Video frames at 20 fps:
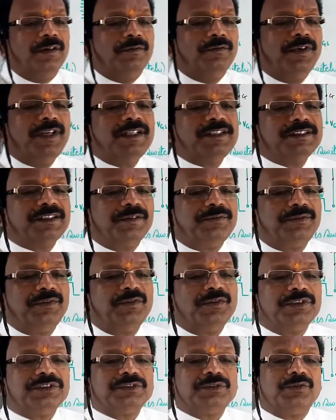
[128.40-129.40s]
We
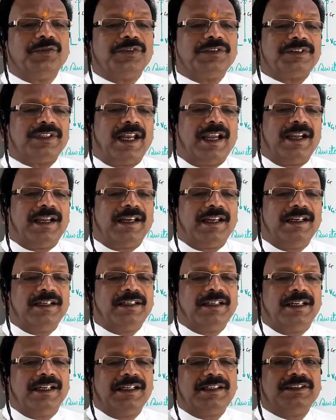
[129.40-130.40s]
substitute source and drain
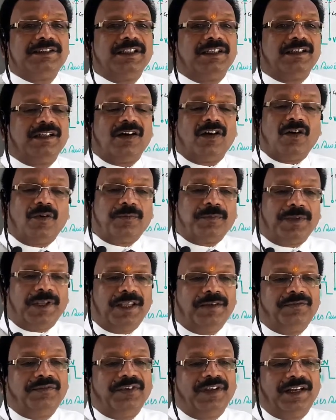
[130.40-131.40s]
connection of a
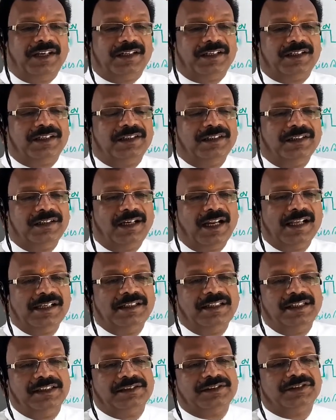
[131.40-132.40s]
FET like
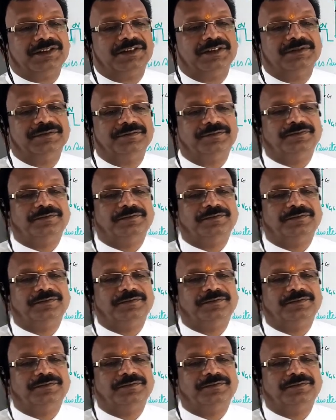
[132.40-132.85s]
this.